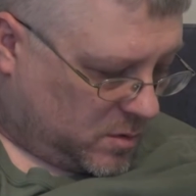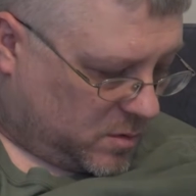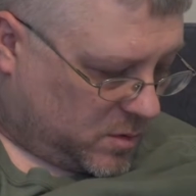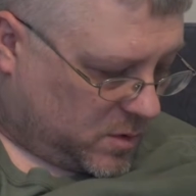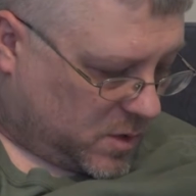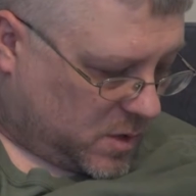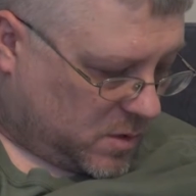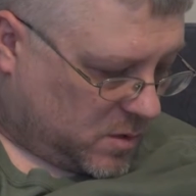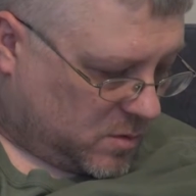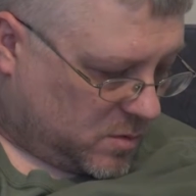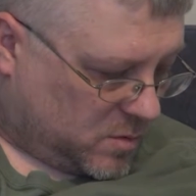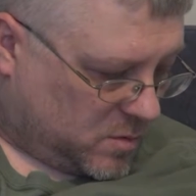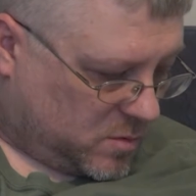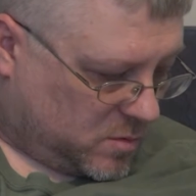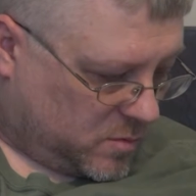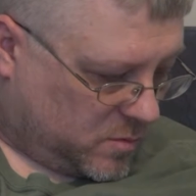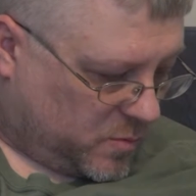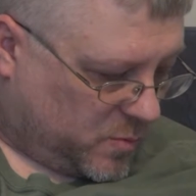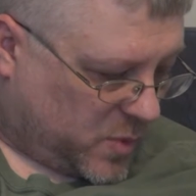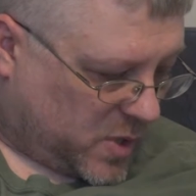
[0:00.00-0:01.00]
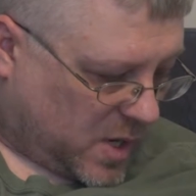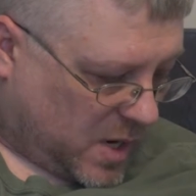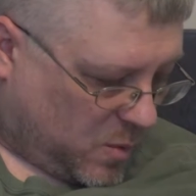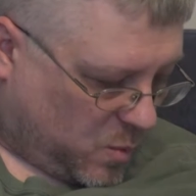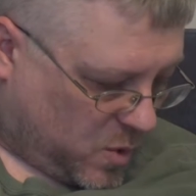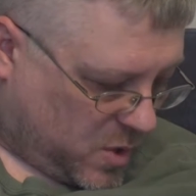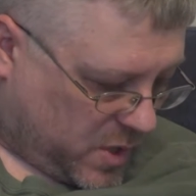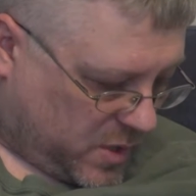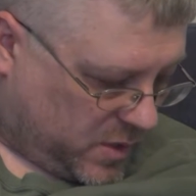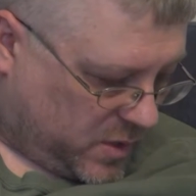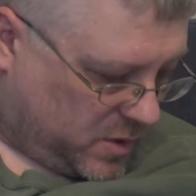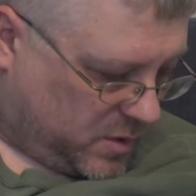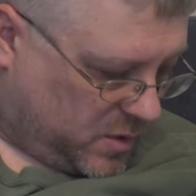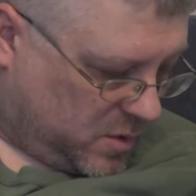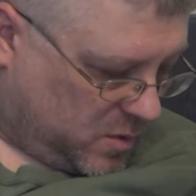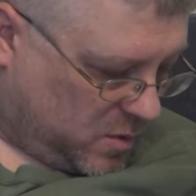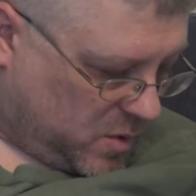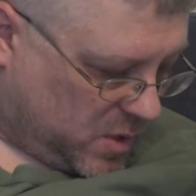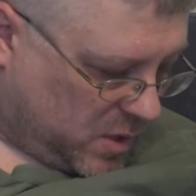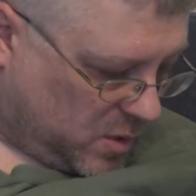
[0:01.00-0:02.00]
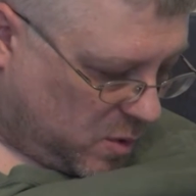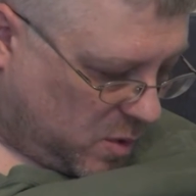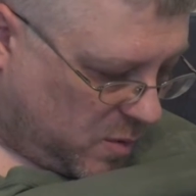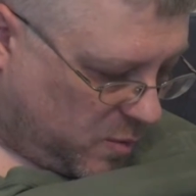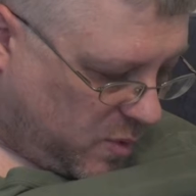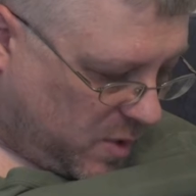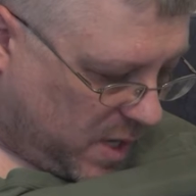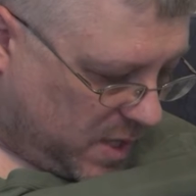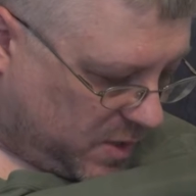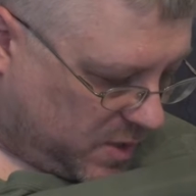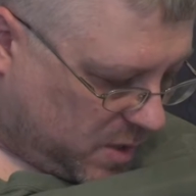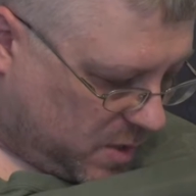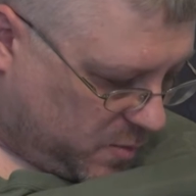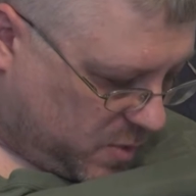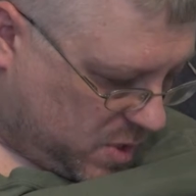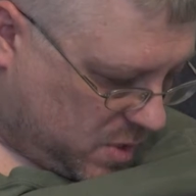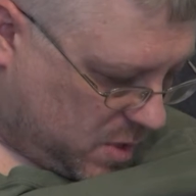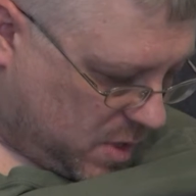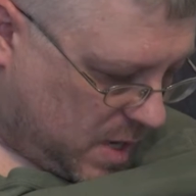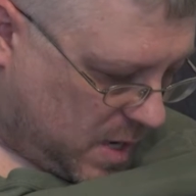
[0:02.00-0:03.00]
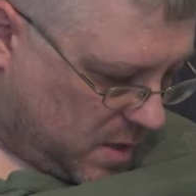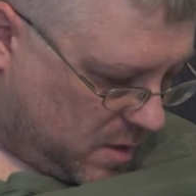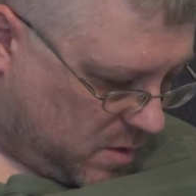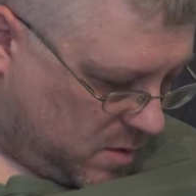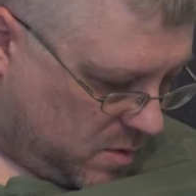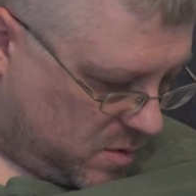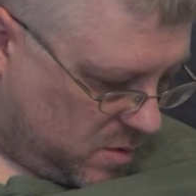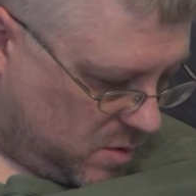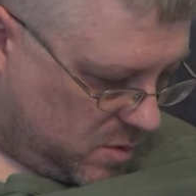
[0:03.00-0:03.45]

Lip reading: So, but I wanted to incorporate something that